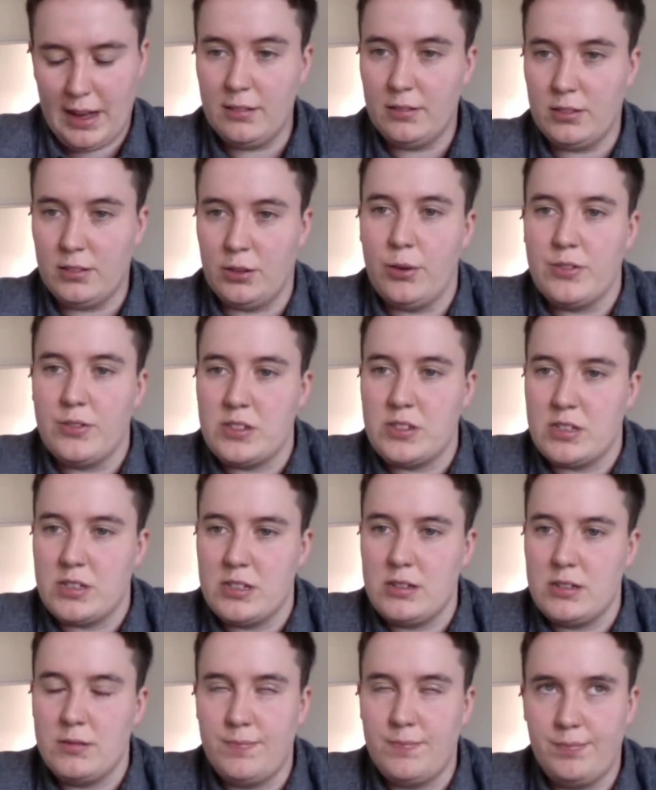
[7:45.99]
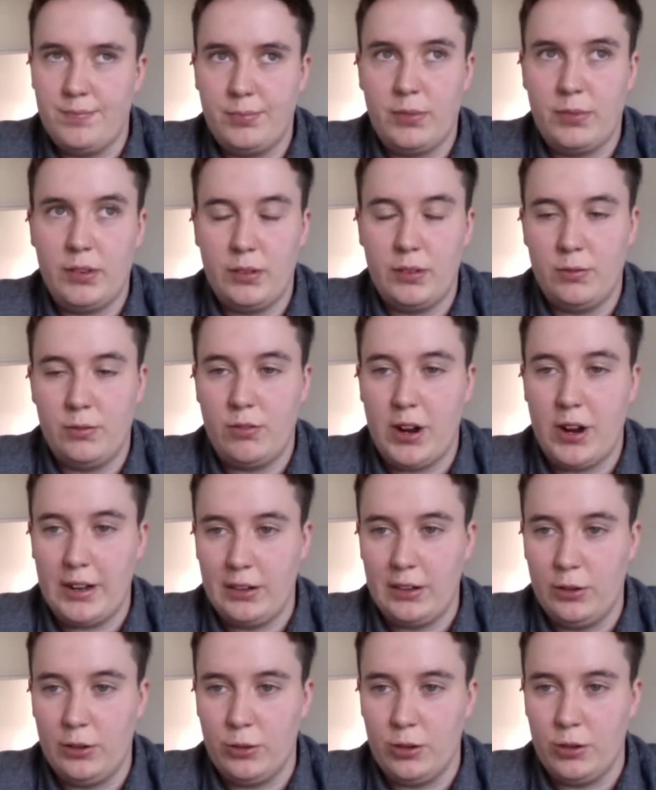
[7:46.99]
So obviously writing
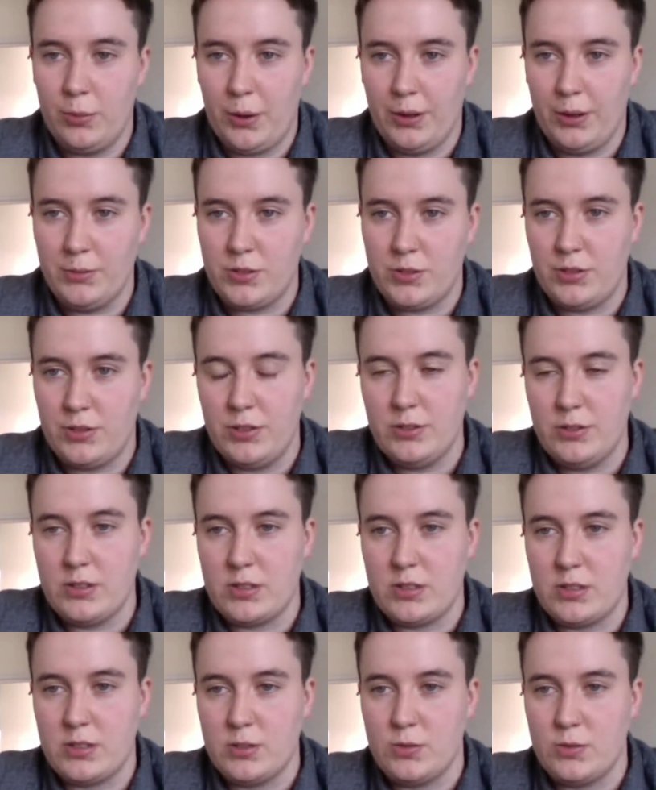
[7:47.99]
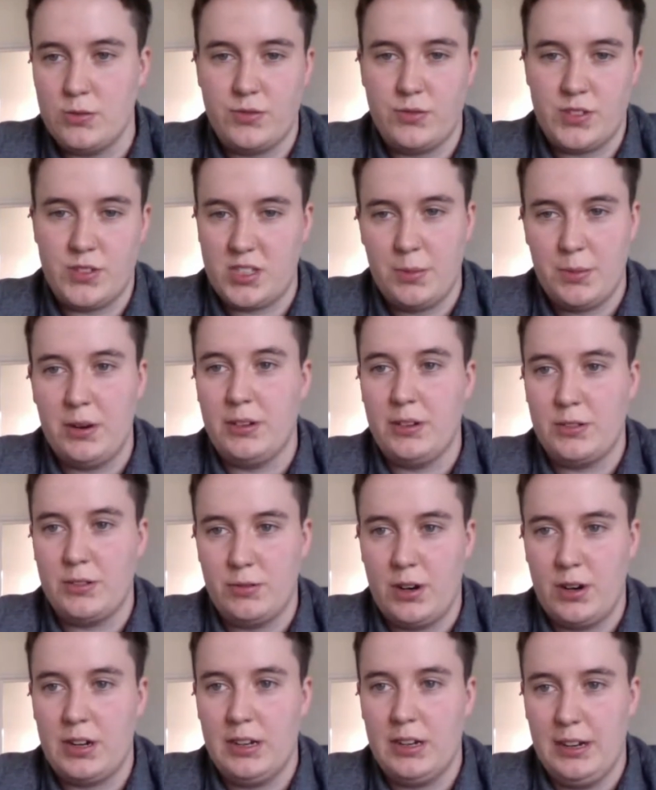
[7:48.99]
longer poems for you is sort of similar to
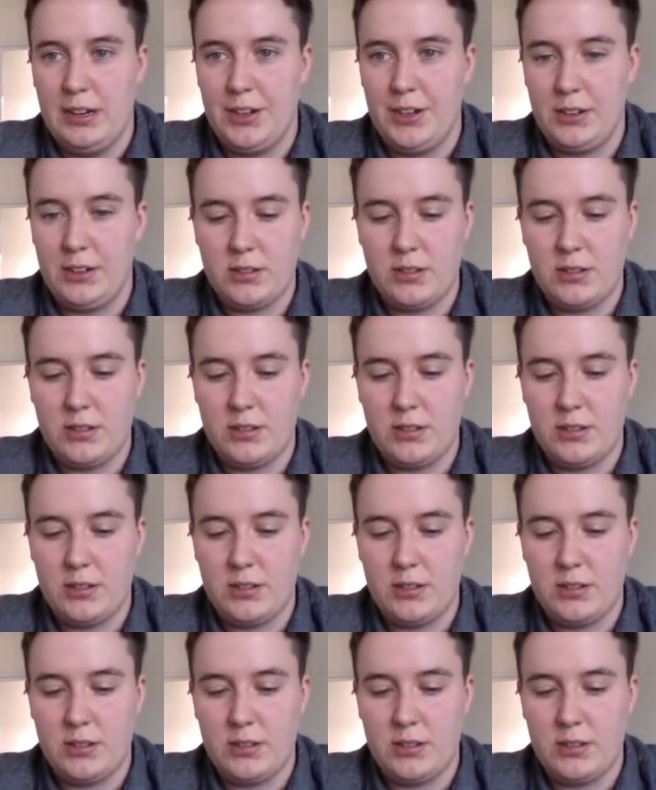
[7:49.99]
writing lyrics.